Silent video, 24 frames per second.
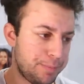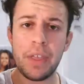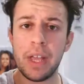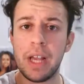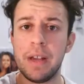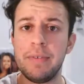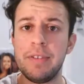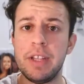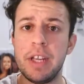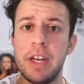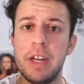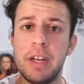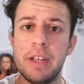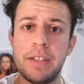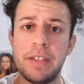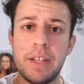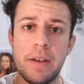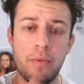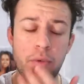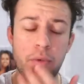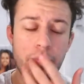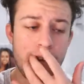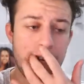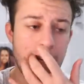I think I've said it in
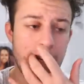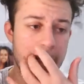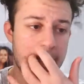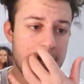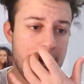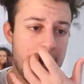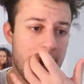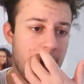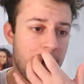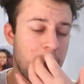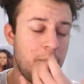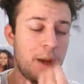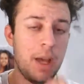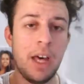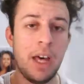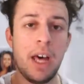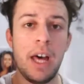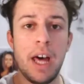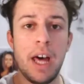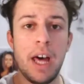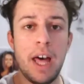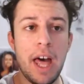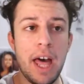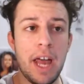several videos now,
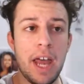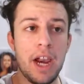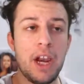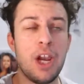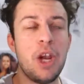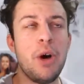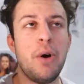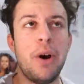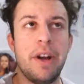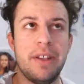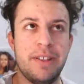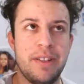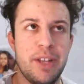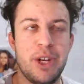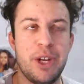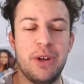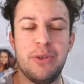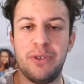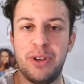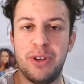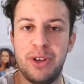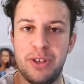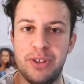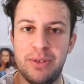and I know I said I
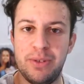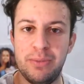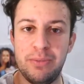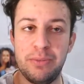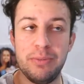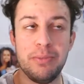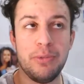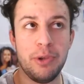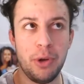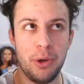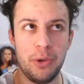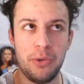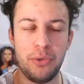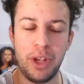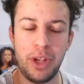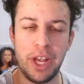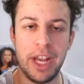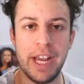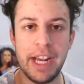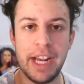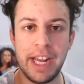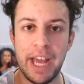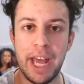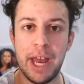was going to not say
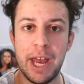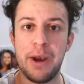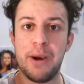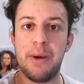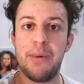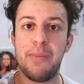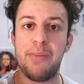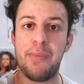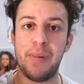it again,